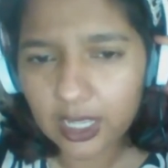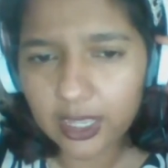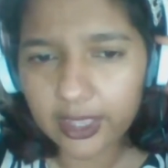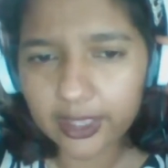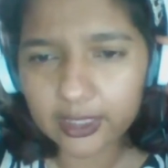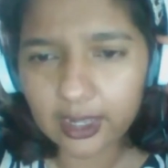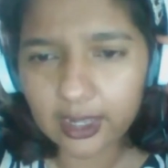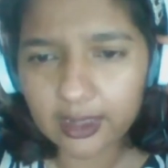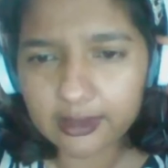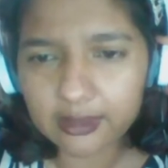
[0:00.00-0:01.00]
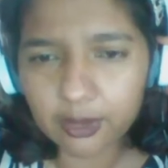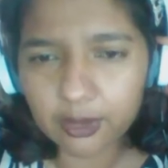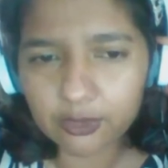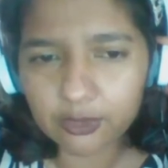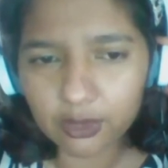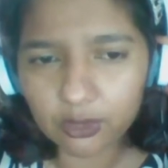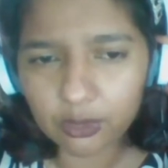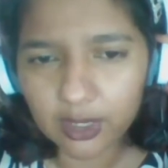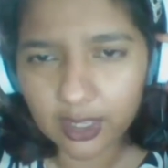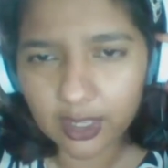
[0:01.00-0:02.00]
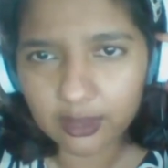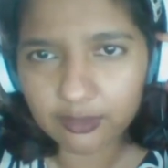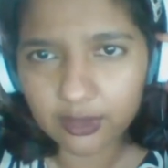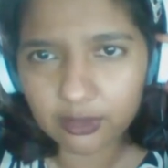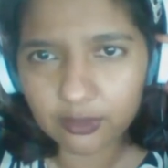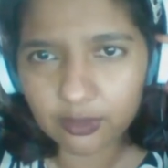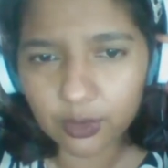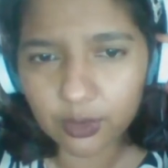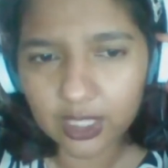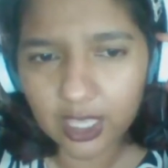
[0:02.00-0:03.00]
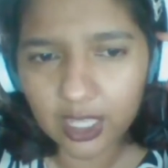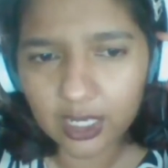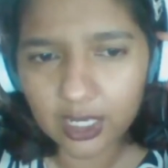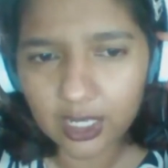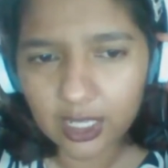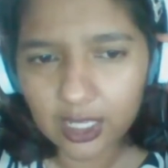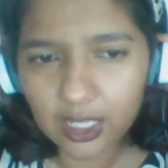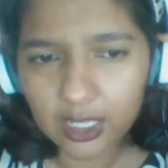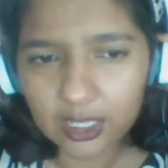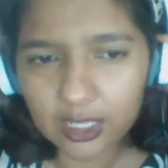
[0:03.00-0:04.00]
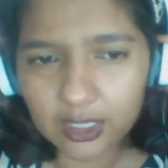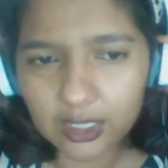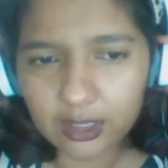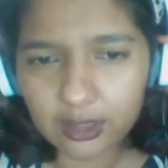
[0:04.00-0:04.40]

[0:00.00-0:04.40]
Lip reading: and the last time I was trying to do a live interview with Ken, the